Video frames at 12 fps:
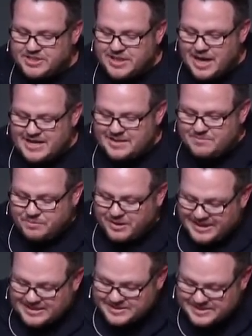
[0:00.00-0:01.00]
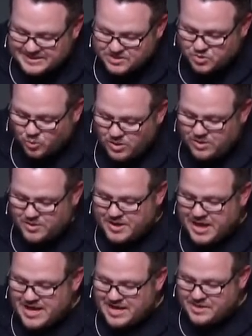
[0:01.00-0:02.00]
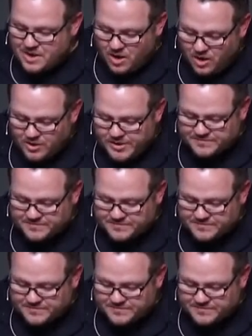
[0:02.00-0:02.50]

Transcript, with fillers: God implants his word in the heart of